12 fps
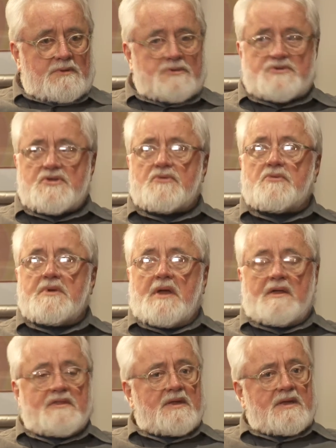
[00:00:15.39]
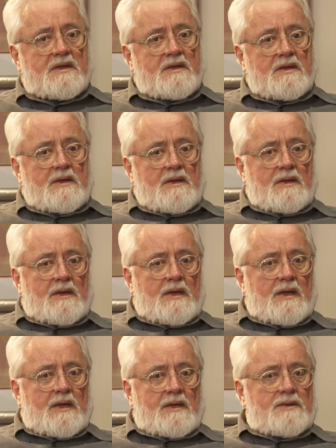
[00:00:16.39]
There's 3, I think,
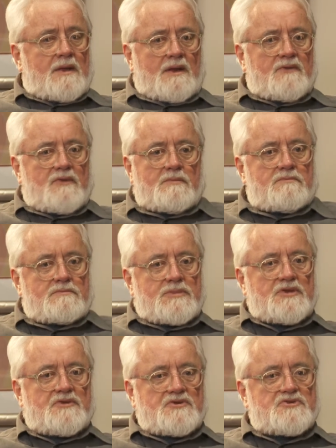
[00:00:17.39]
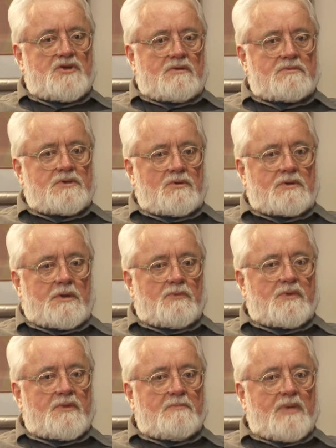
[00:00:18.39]
and none of them did the job, got
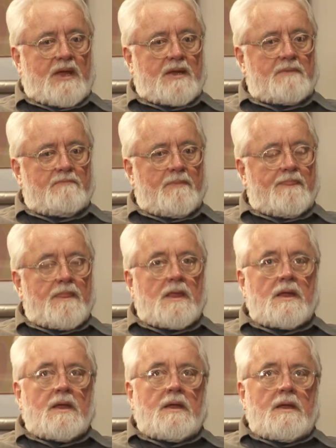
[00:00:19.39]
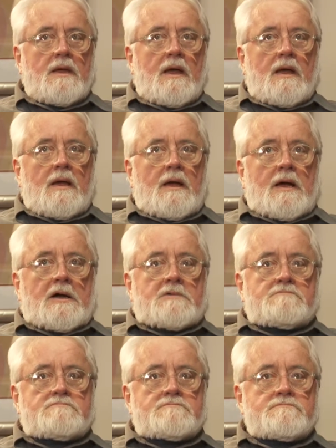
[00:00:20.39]
rid of the pain.
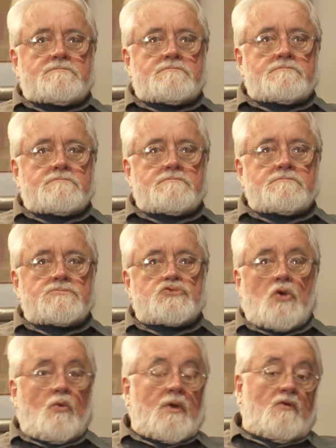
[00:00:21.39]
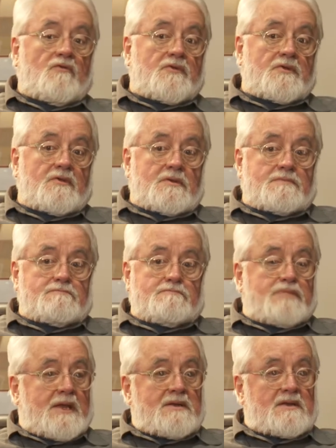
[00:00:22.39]
So I went over to the
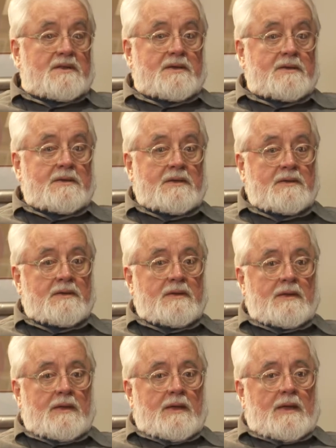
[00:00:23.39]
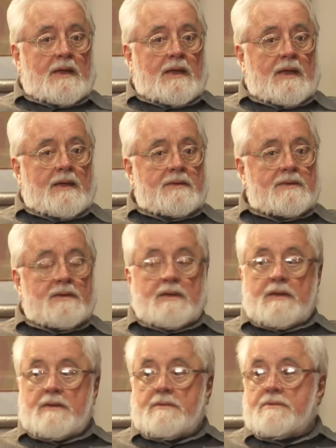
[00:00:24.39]
pain clinic and
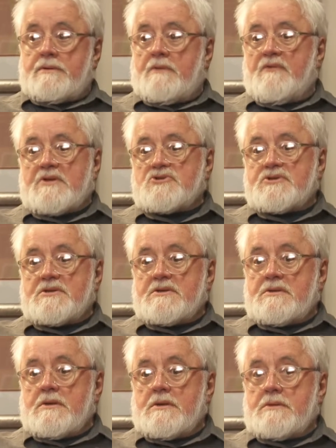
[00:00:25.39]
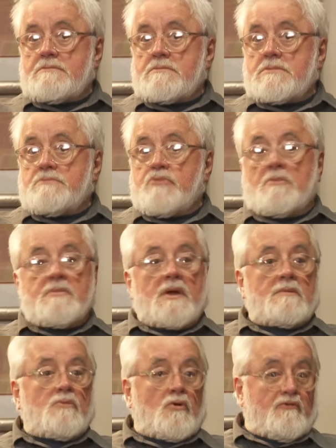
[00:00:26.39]
eventually put me
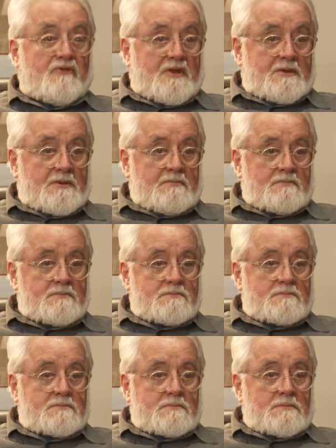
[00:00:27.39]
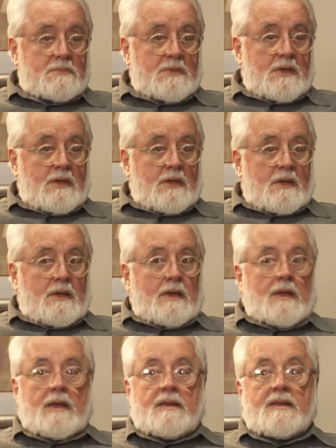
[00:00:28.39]
on morphine,
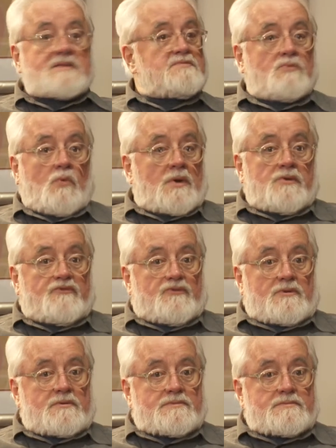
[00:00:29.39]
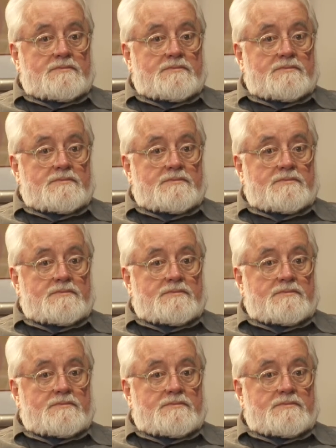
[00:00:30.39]
and that's been wonderful.